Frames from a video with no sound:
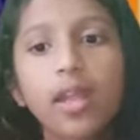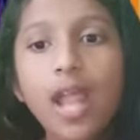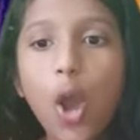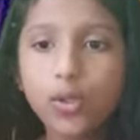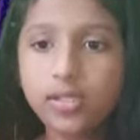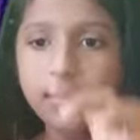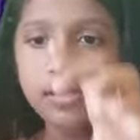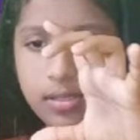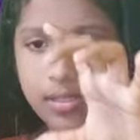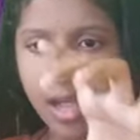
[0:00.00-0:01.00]
Now, this
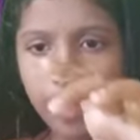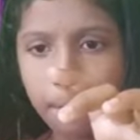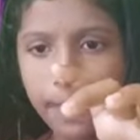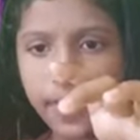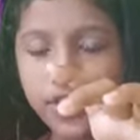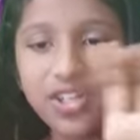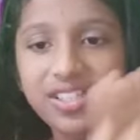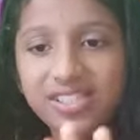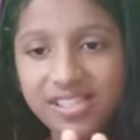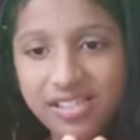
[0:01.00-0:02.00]
is a tongue picture.
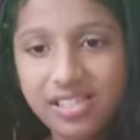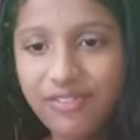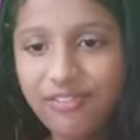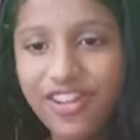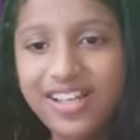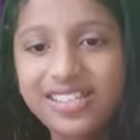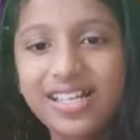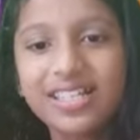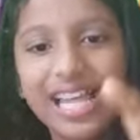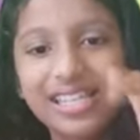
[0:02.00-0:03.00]
This is the fake
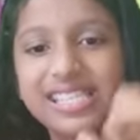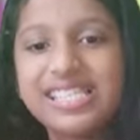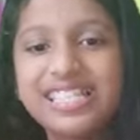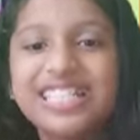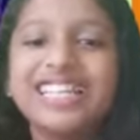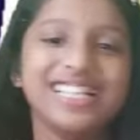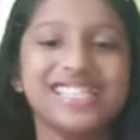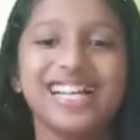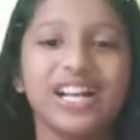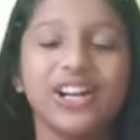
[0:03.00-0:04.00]
tongue and this is a real
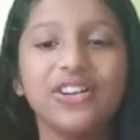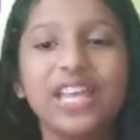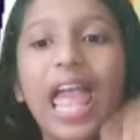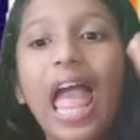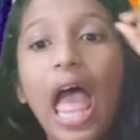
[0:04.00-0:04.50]
tongue. Okay.